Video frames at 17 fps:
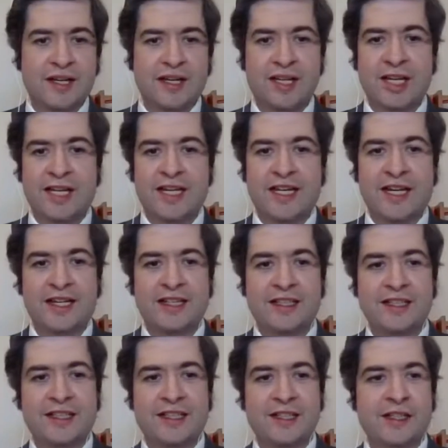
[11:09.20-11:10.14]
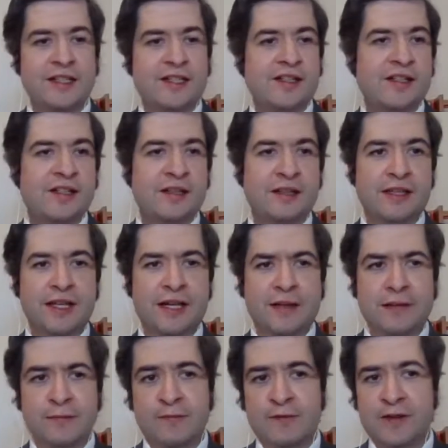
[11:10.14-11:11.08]
Yeah, Natalie,
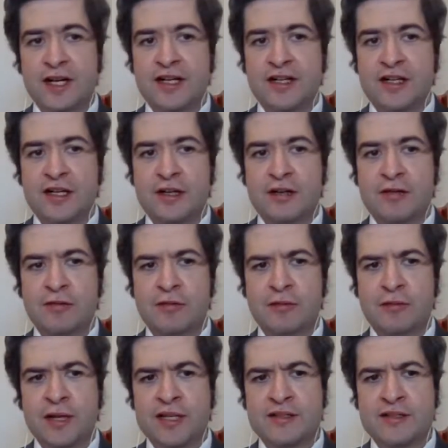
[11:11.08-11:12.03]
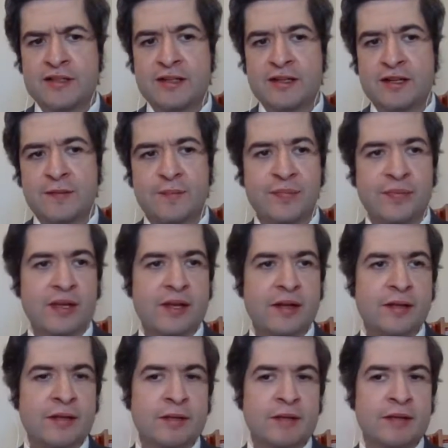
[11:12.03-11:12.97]
very young racer,
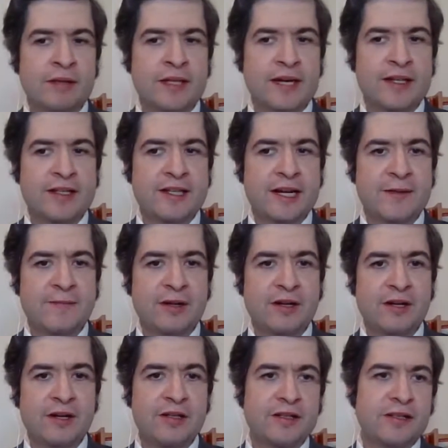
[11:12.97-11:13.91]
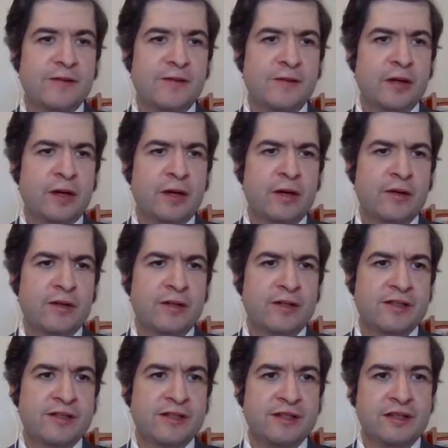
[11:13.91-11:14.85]
a lot of time for her to hone
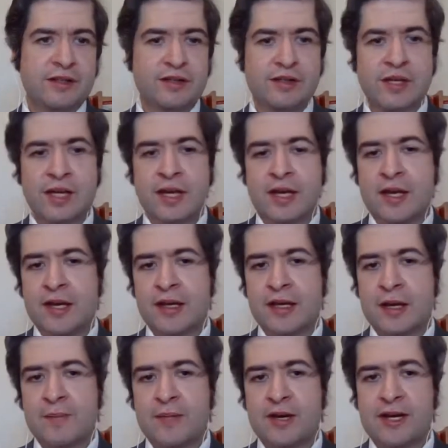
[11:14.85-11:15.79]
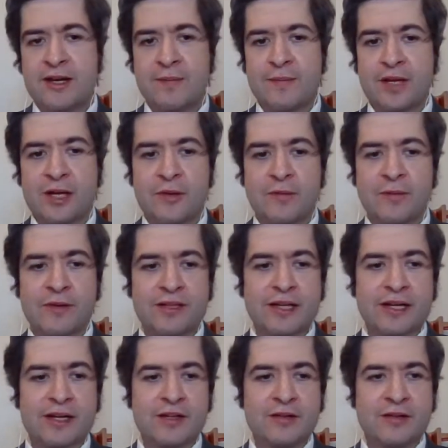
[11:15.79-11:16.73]
her skills get better and better with
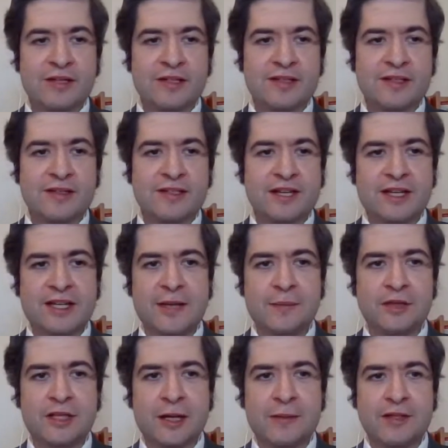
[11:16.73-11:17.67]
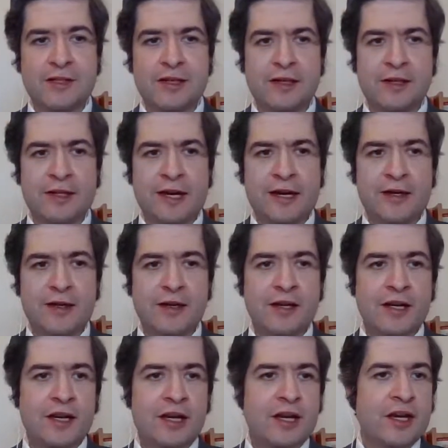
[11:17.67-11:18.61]
that truck series and keep climbing the ladder.
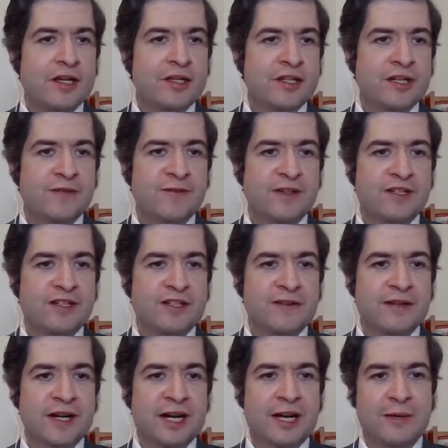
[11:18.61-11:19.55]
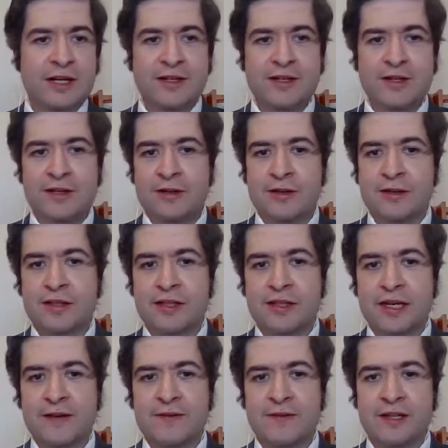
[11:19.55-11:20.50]
Jennifer Jo Cobb, I know,
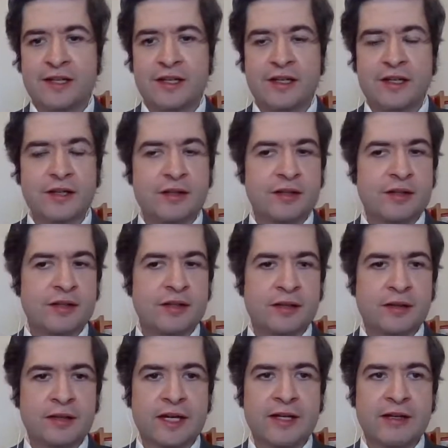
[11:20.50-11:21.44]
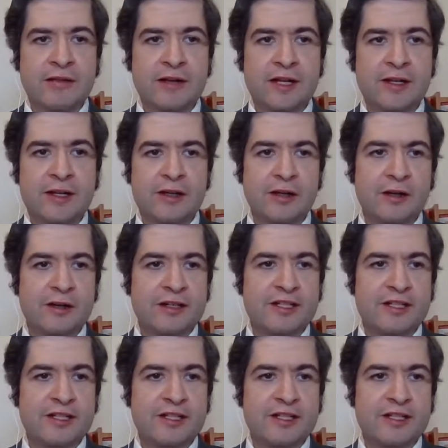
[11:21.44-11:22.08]
definitely a lot of credit to her.